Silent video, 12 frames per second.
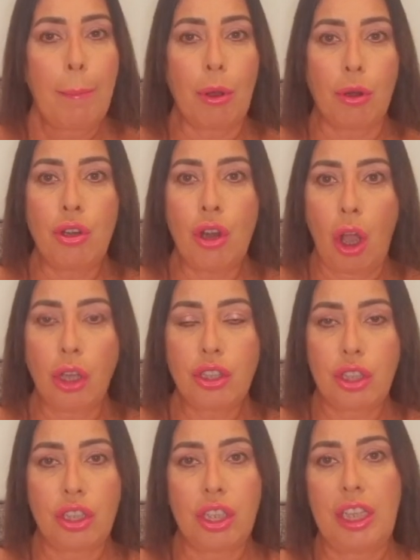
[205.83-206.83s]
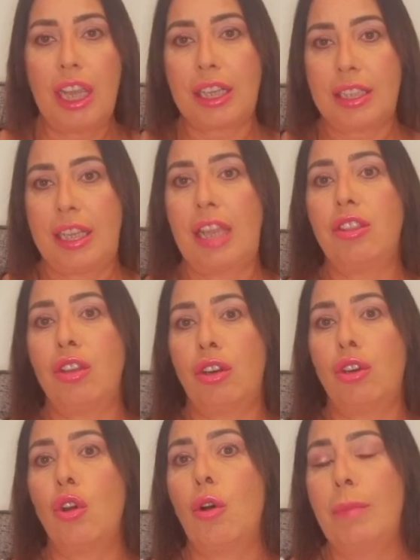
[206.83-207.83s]
but not to the extent that
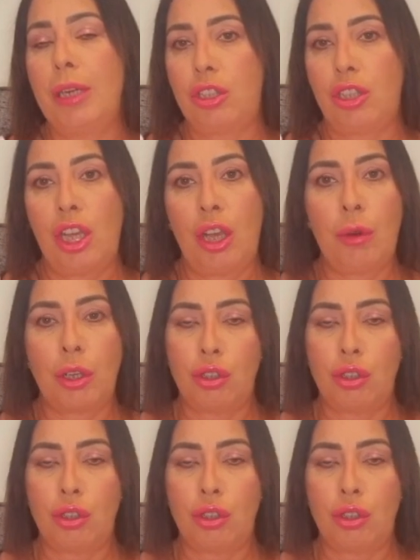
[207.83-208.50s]
I normally do.